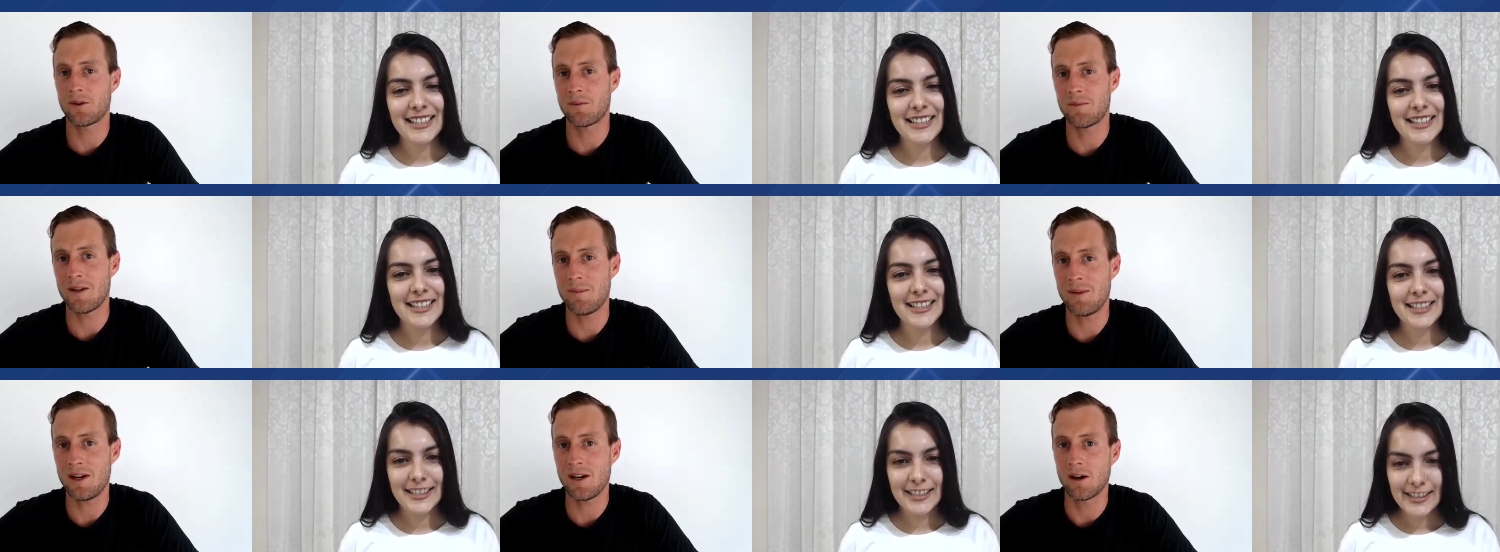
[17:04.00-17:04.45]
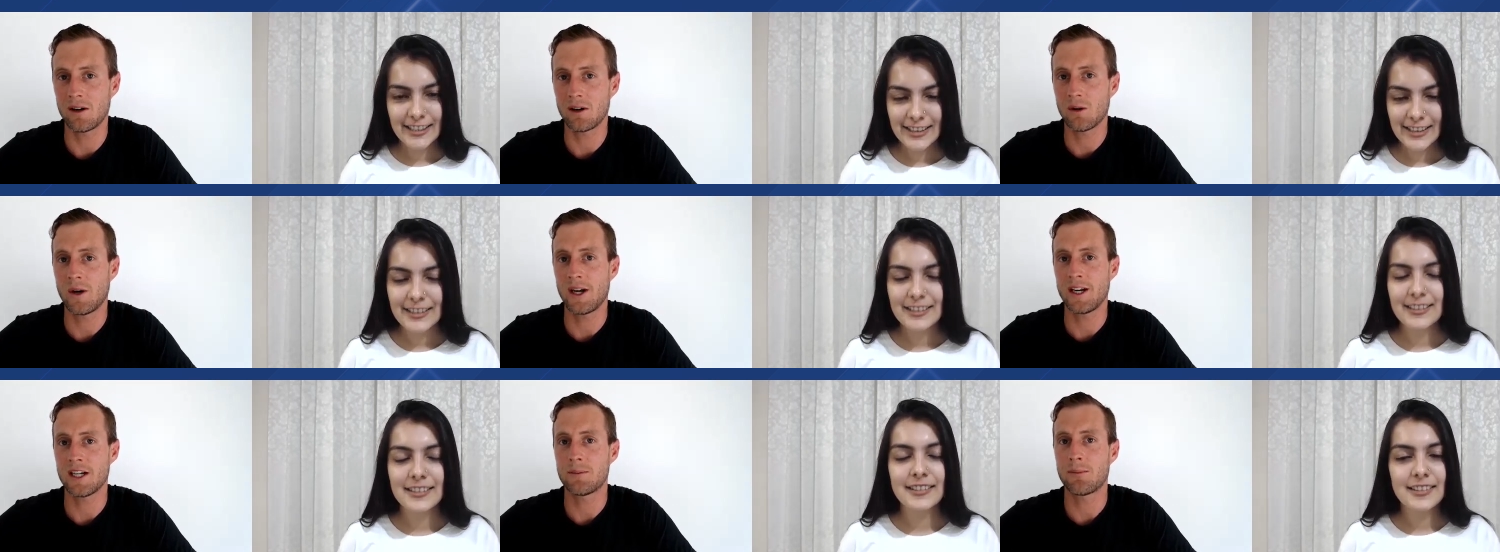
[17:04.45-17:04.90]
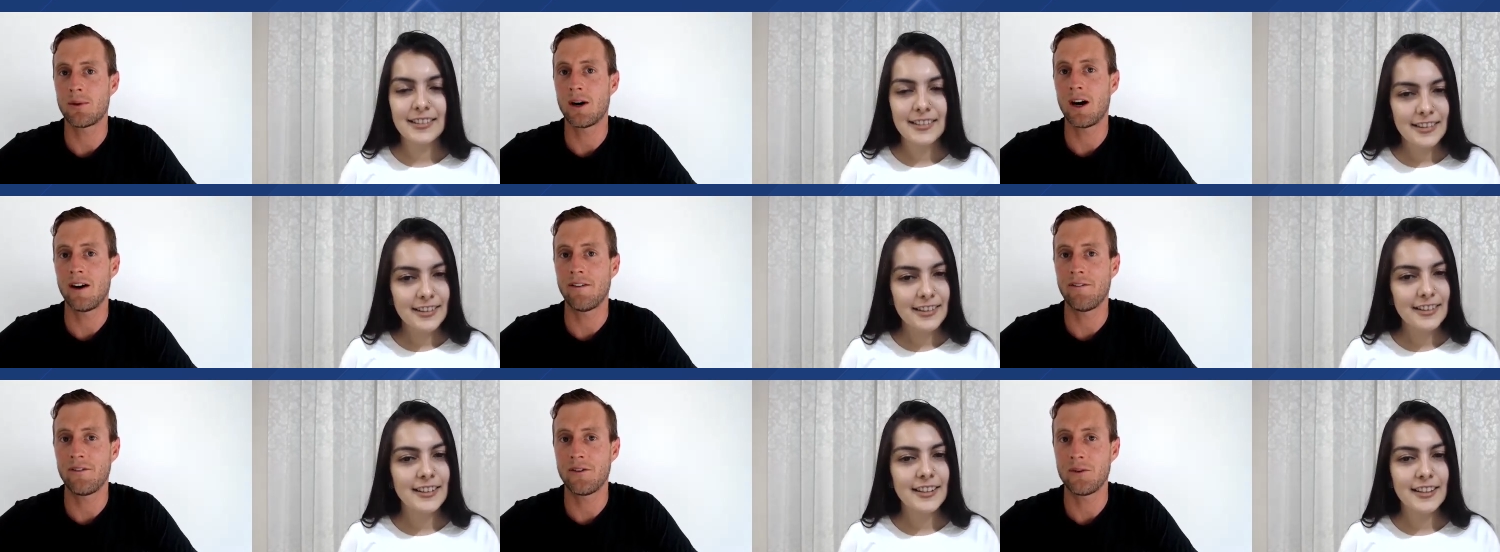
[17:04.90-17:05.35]
Speaker 1: maybe aren't quite as
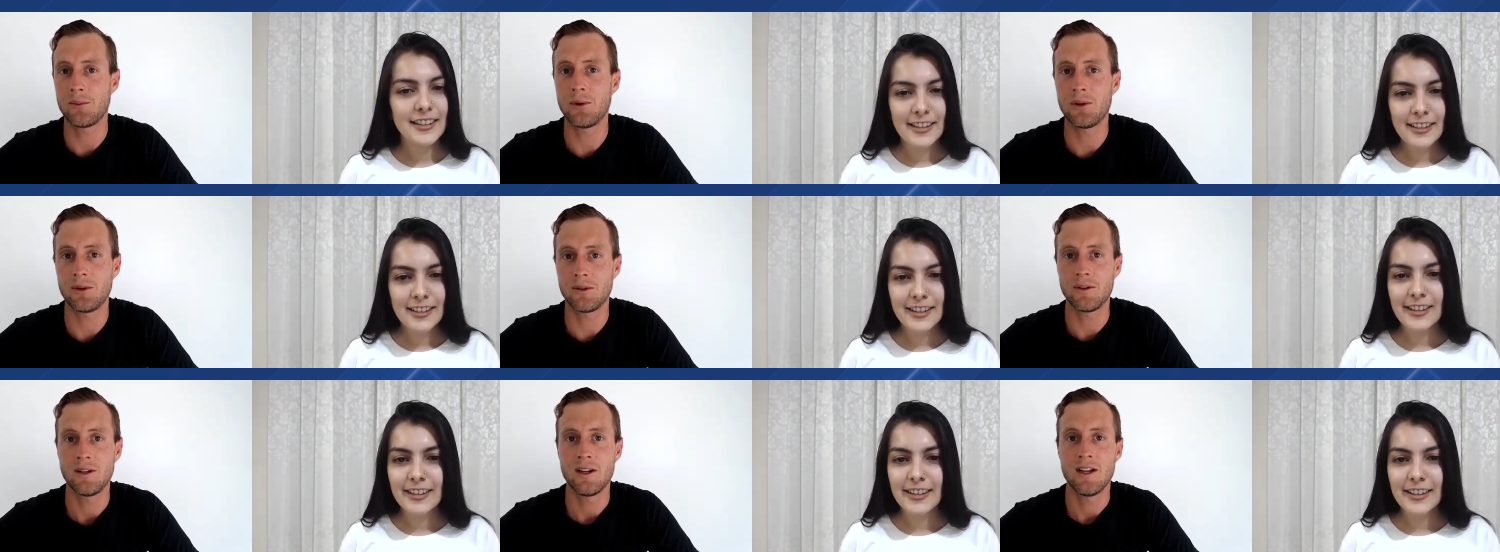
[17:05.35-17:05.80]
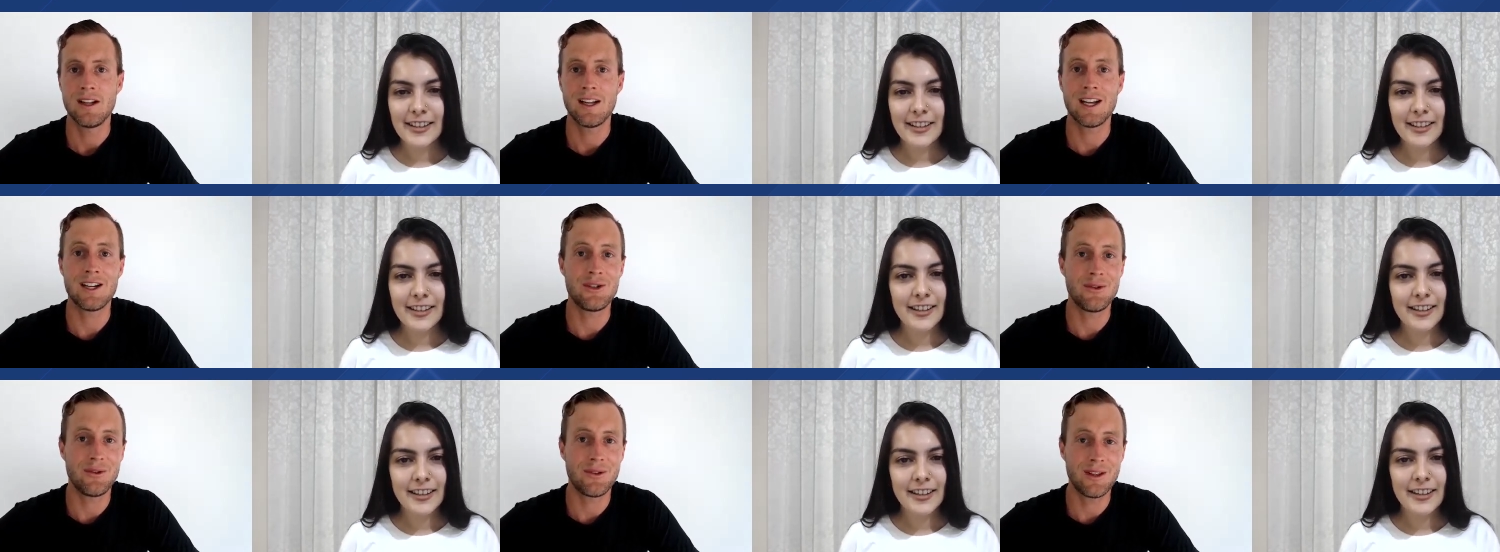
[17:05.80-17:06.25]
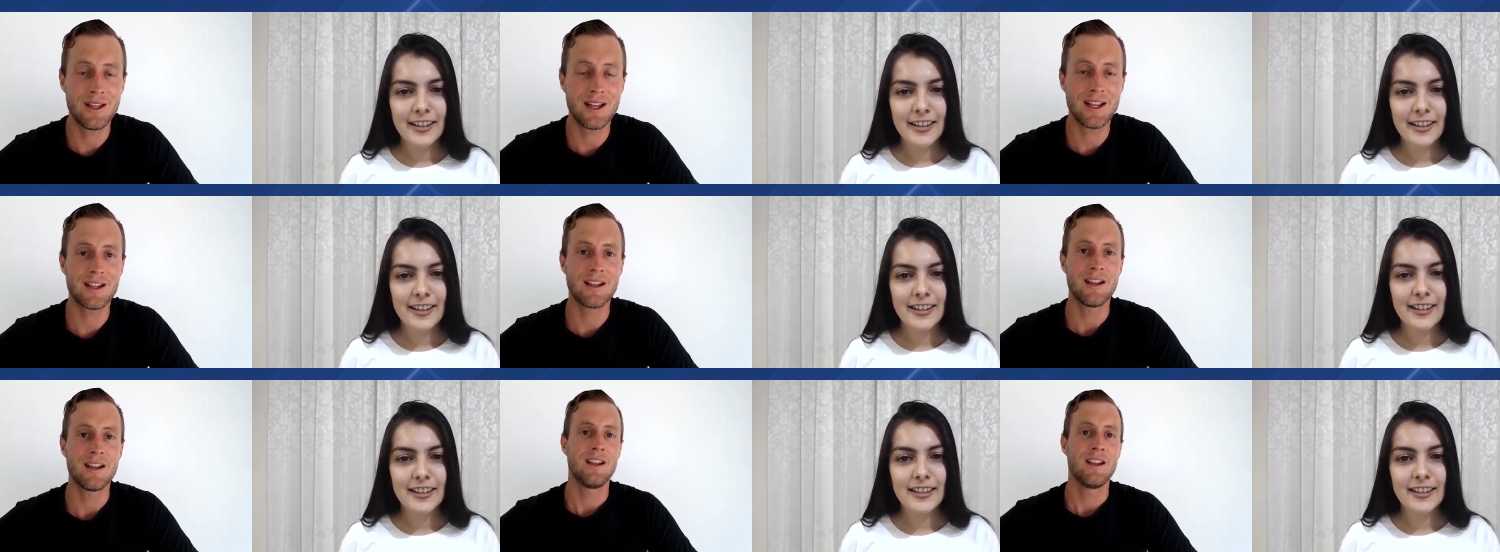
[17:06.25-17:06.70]
profitable as you
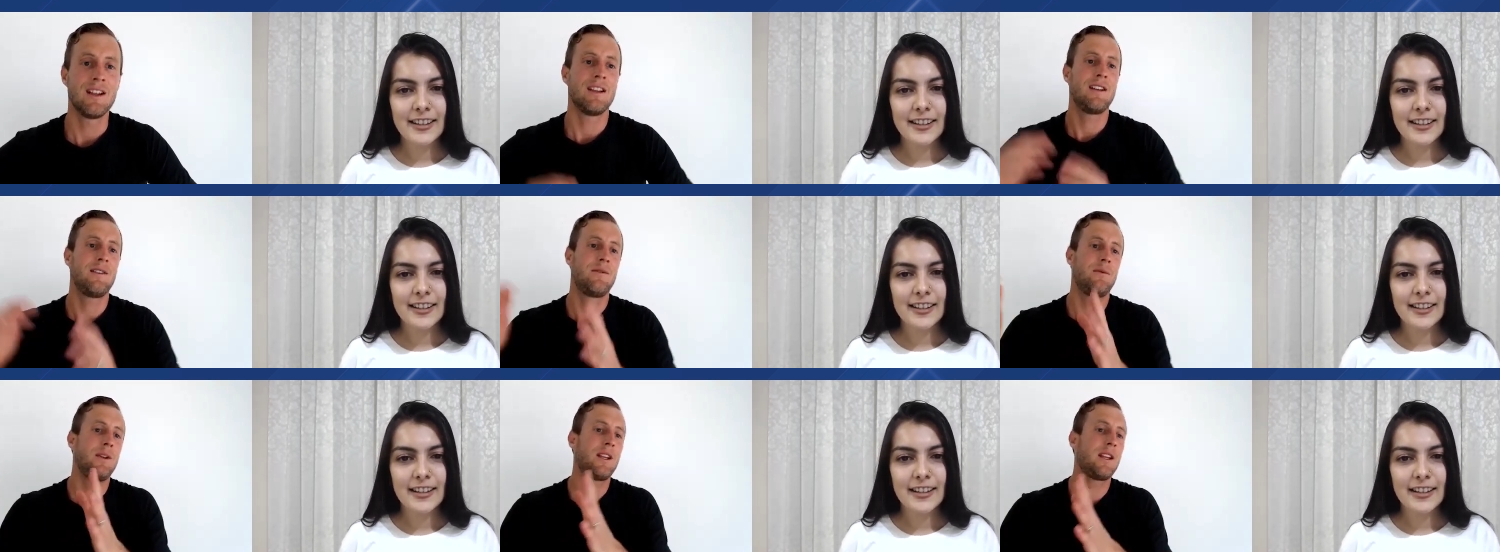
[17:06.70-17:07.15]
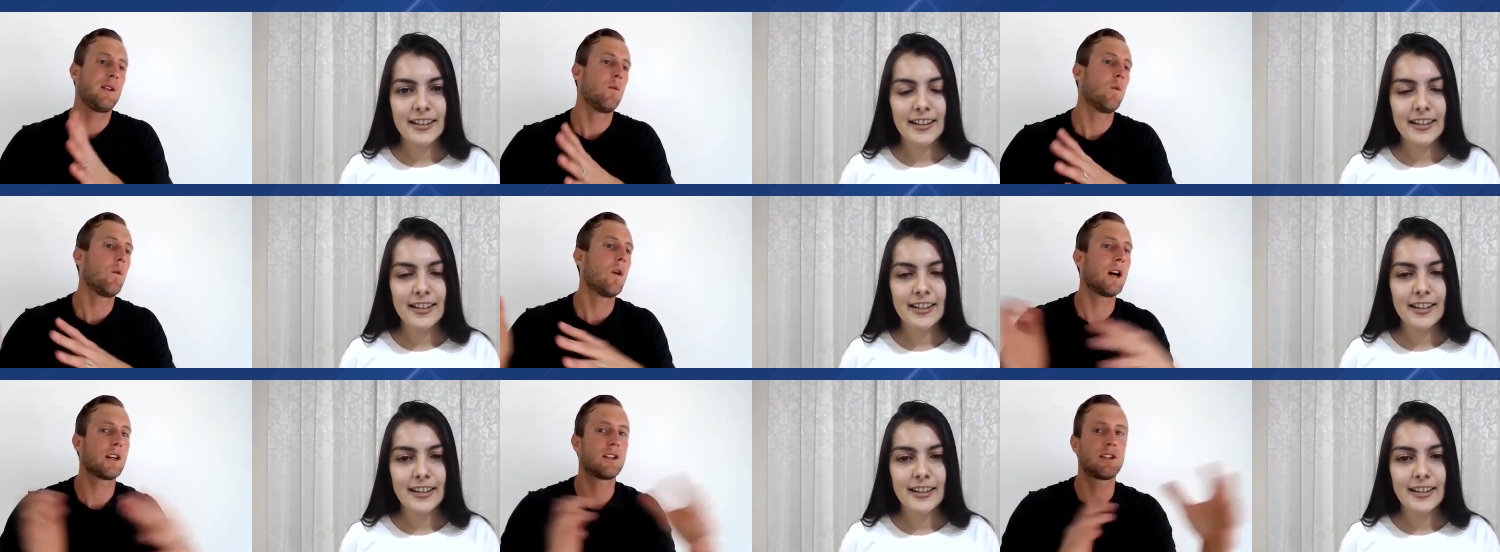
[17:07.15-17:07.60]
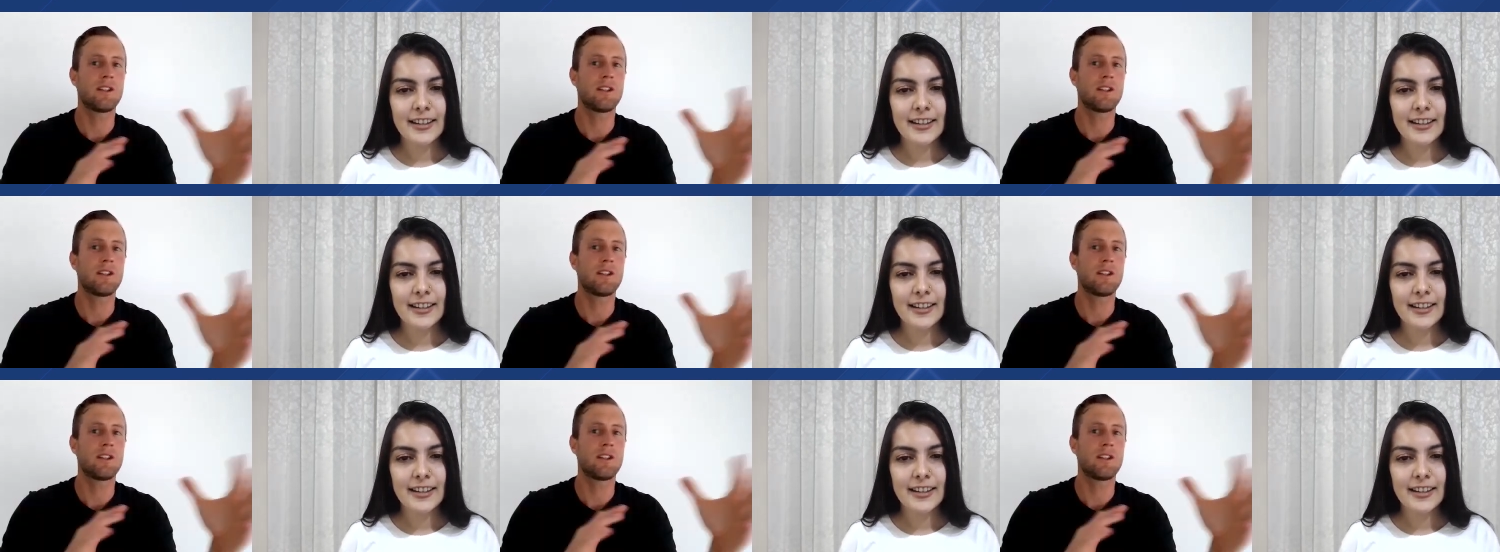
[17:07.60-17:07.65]
think, if we can watch